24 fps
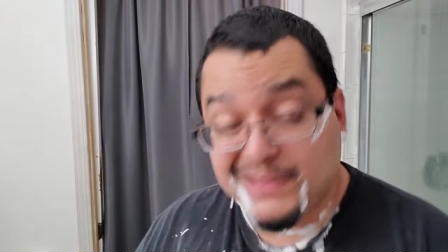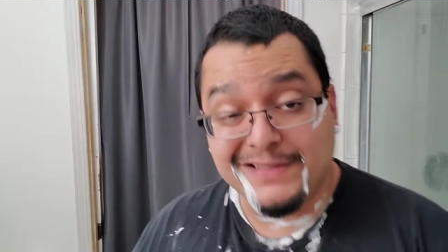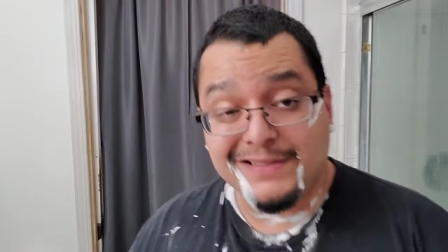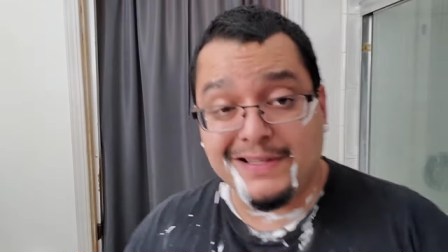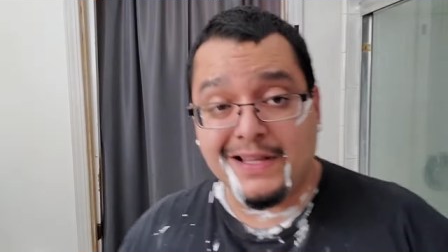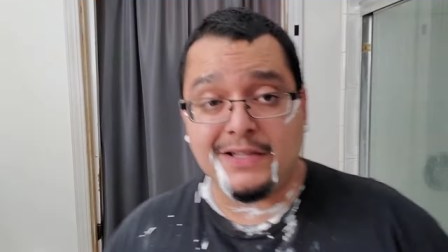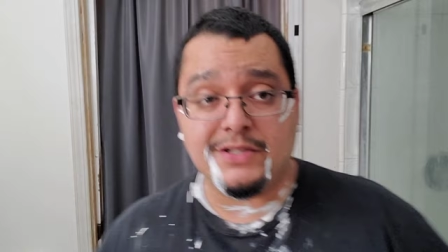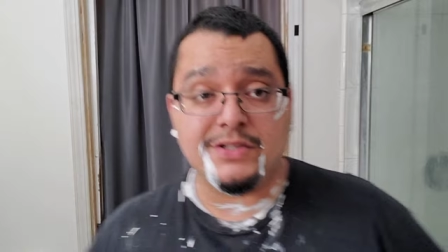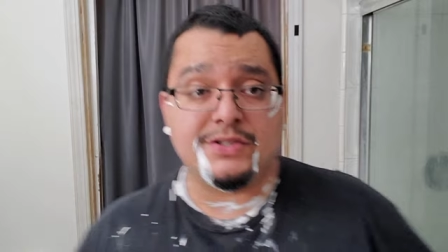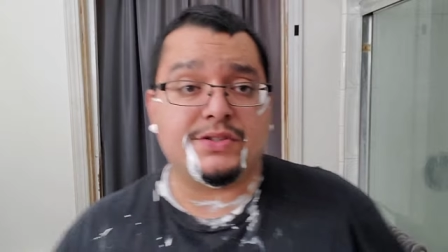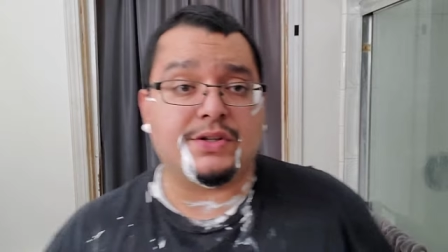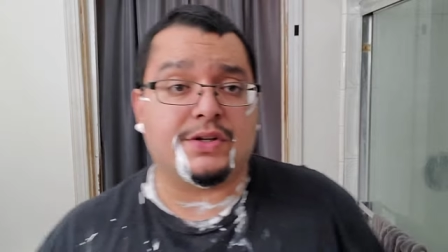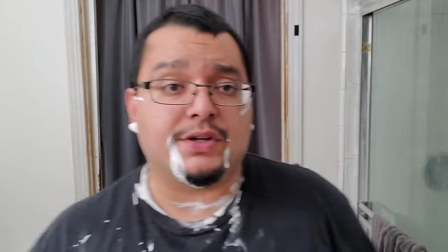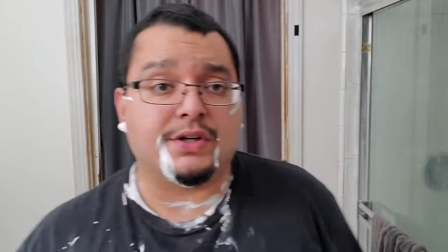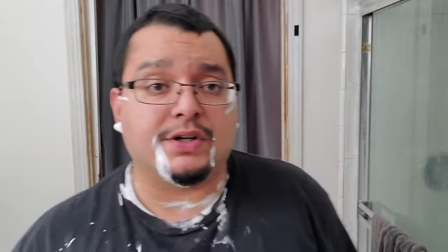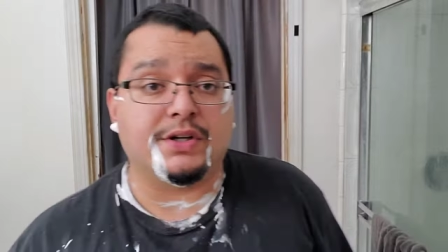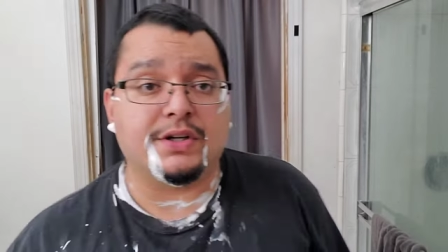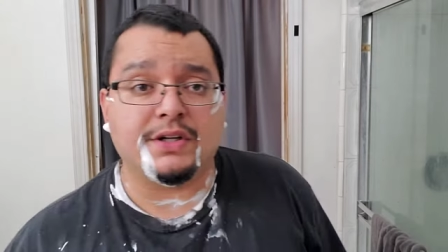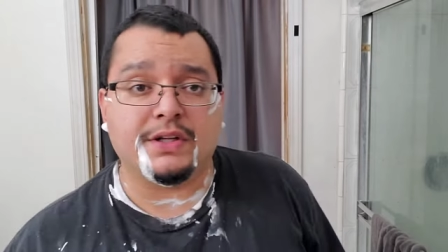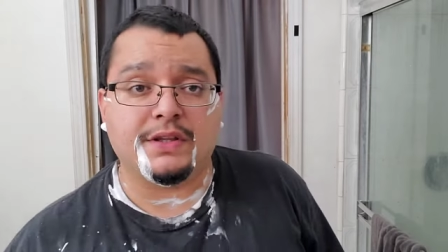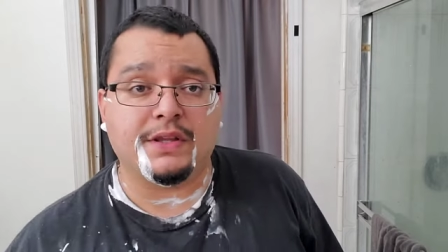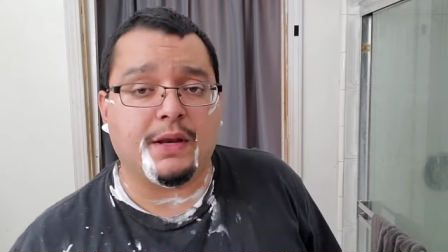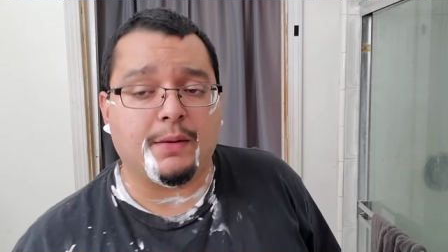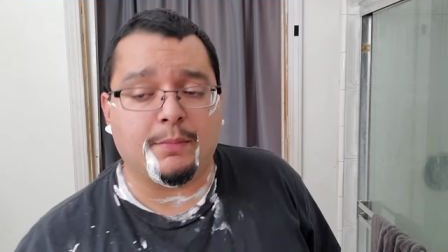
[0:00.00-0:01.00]
these edges are
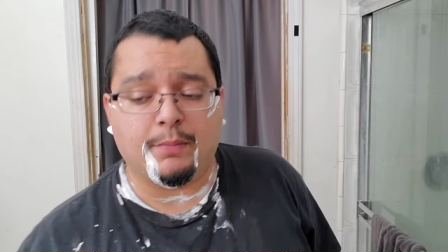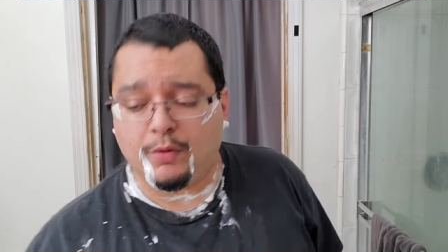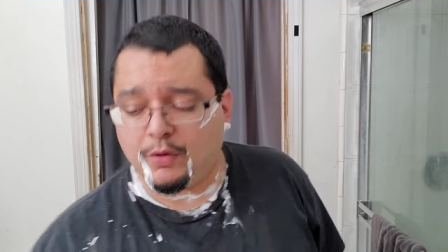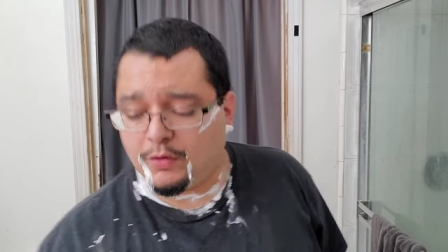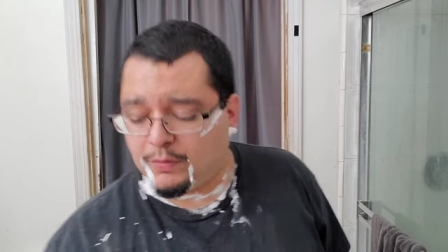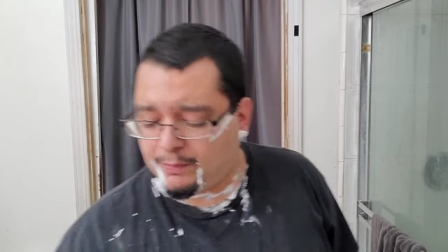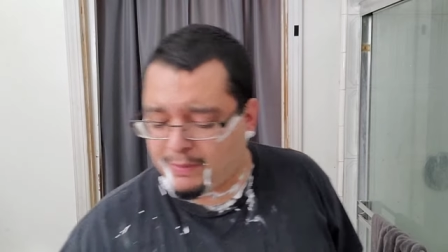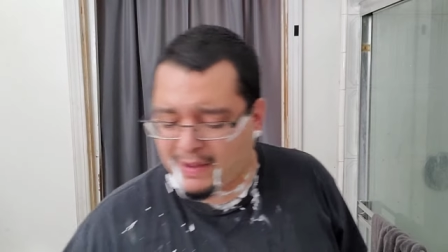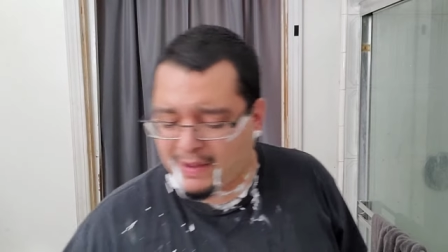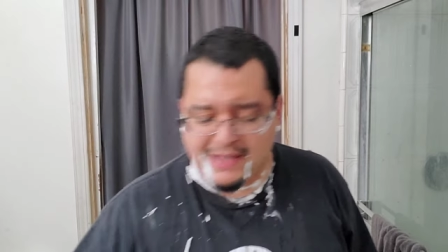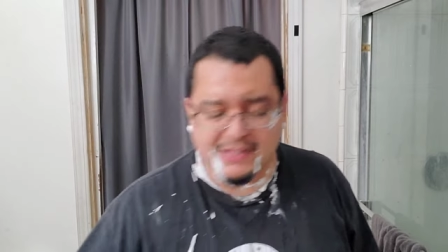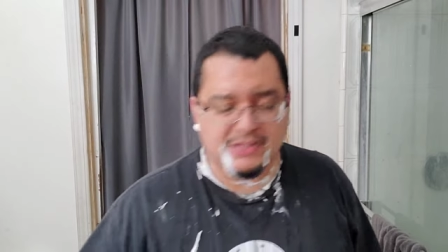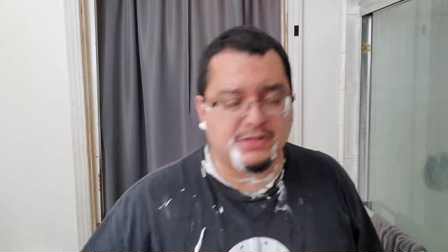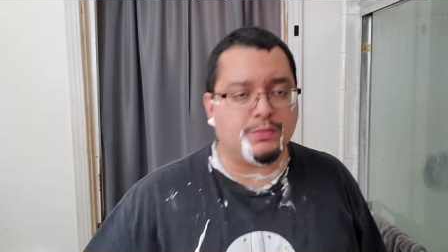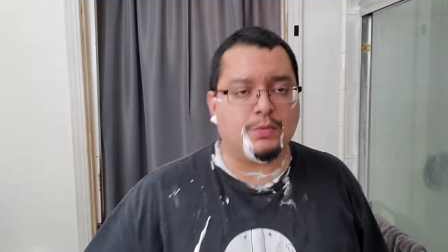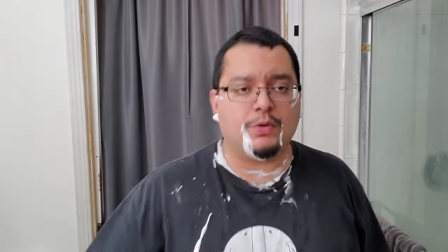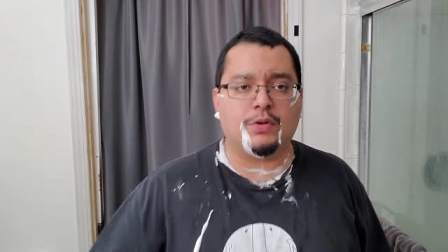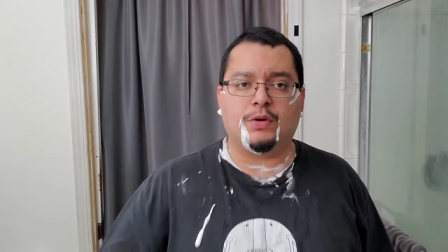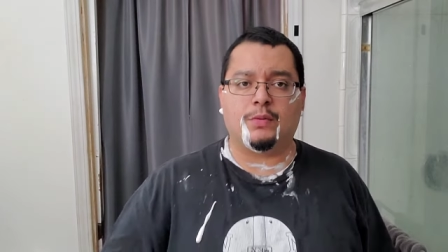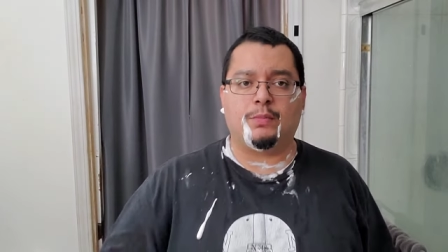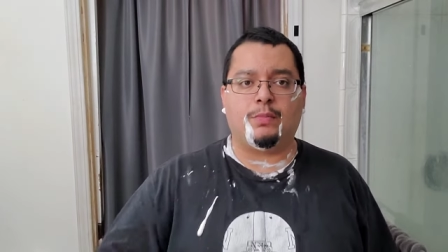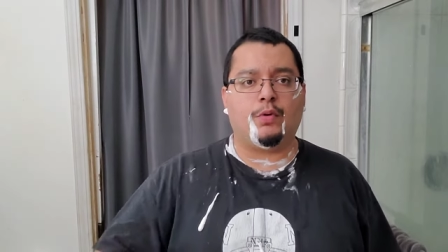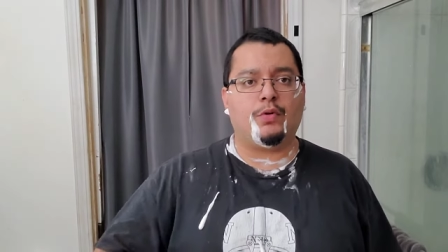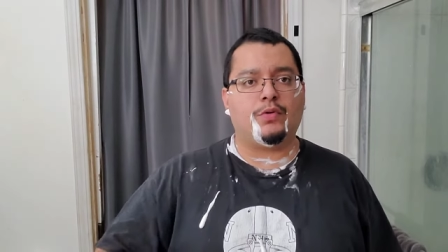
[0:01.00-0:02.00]
good. They're both
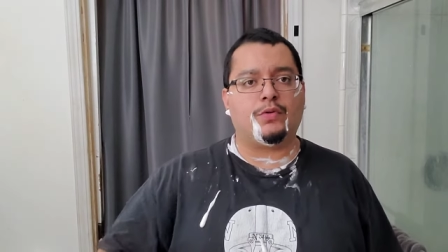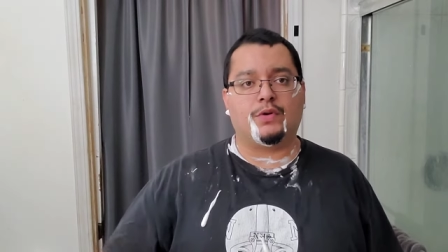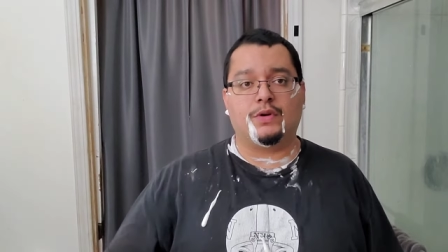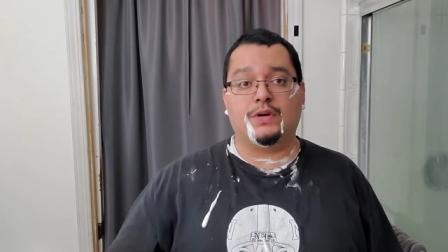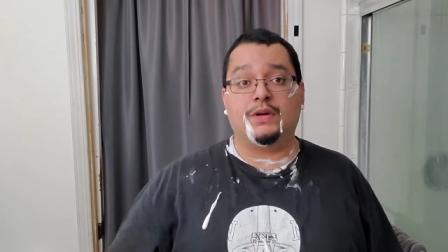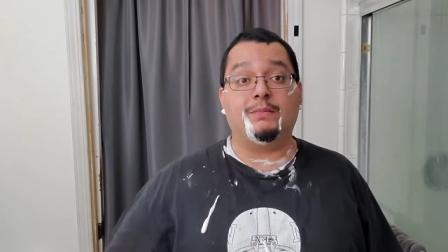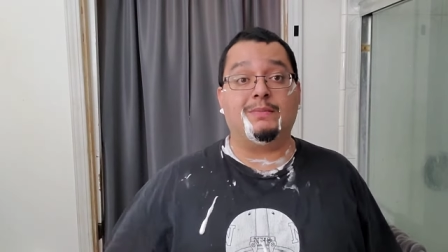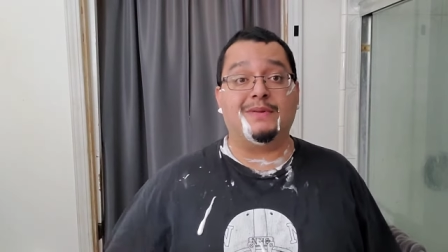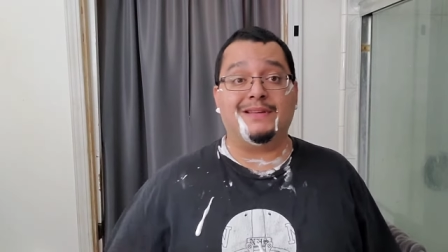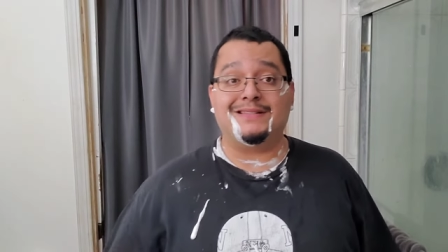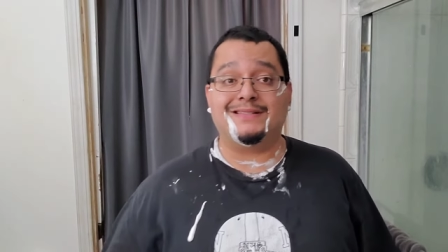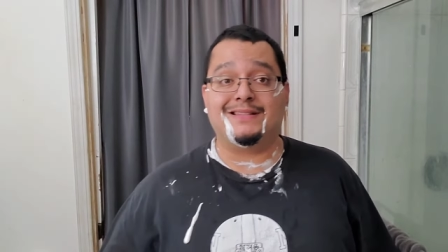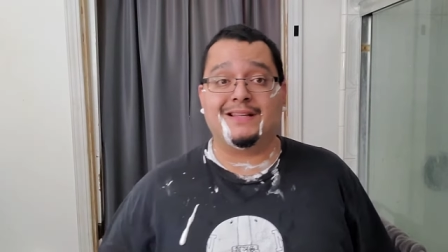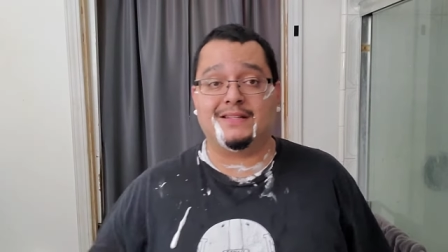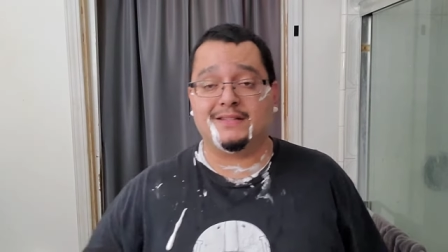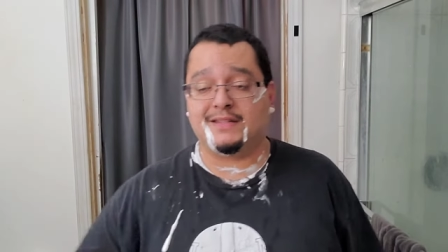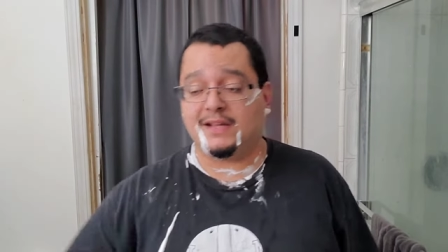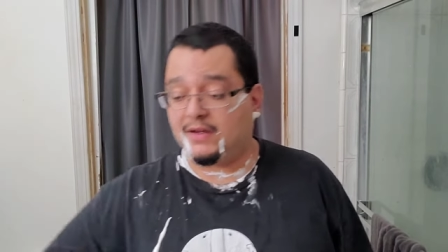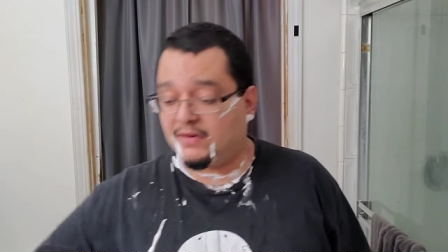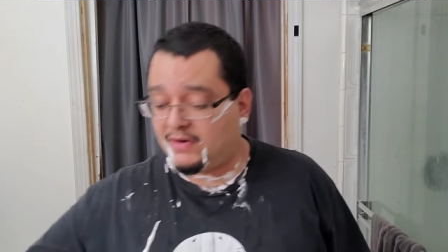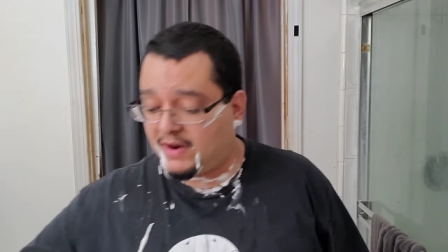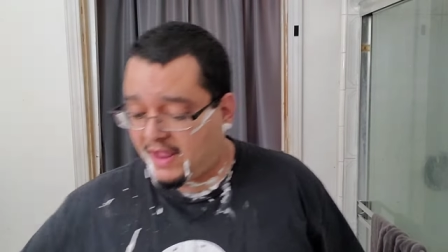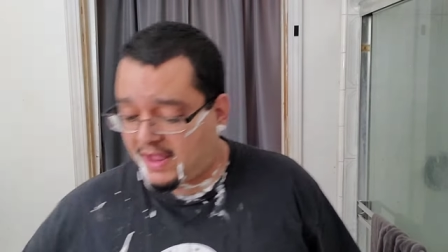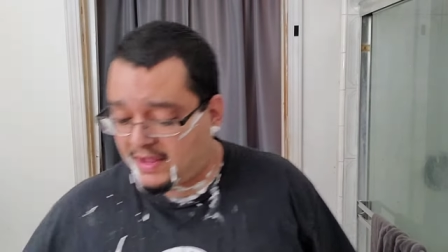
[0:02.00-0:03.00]
passable. They're both going to be
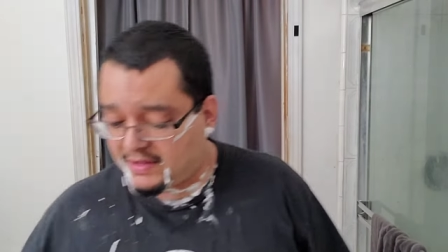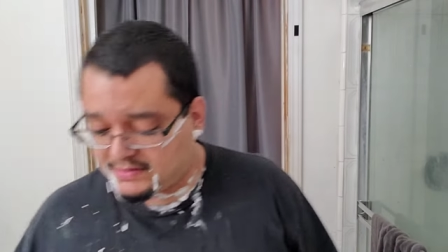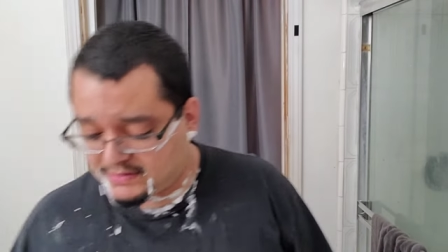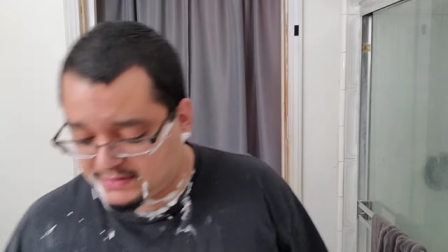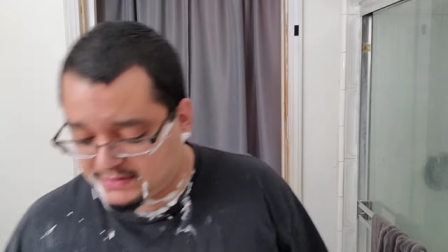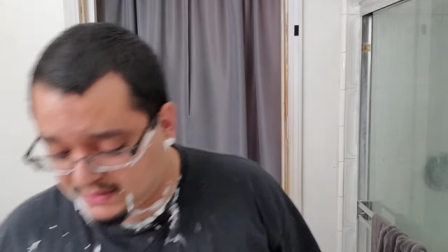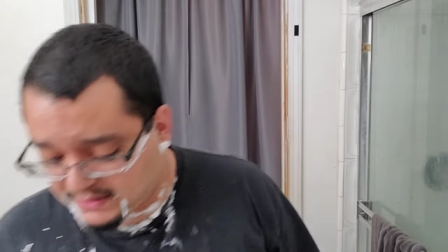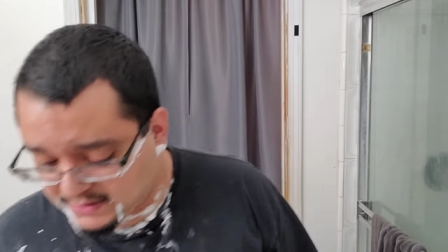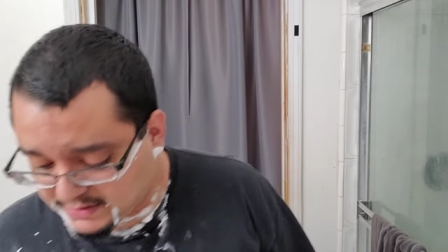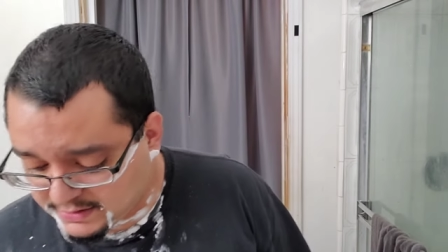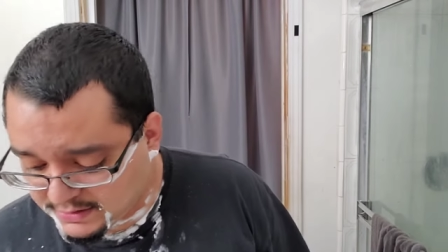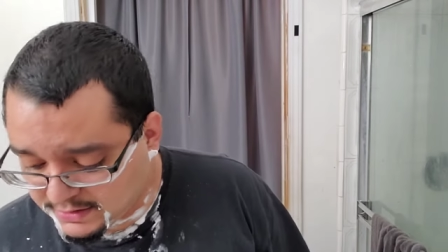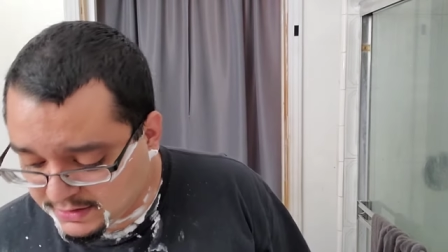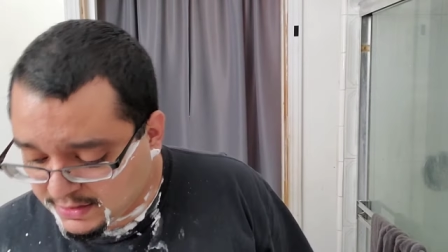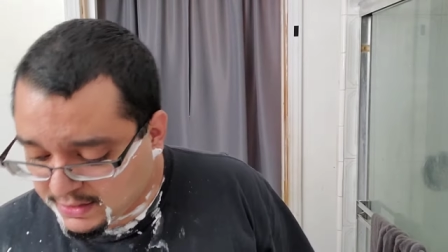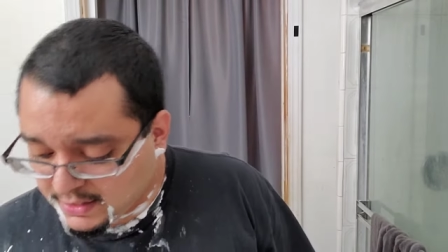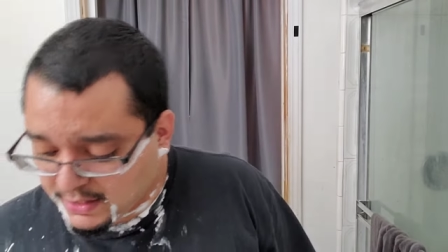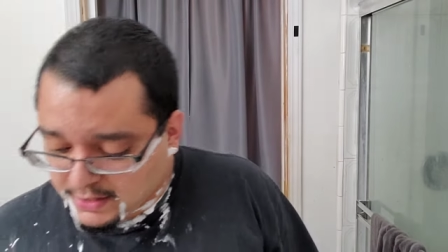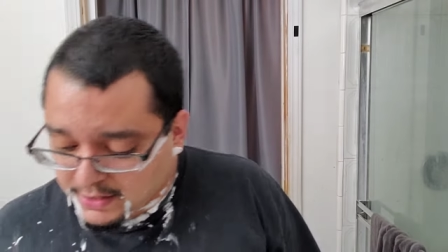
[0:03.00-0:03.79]
sent out as is.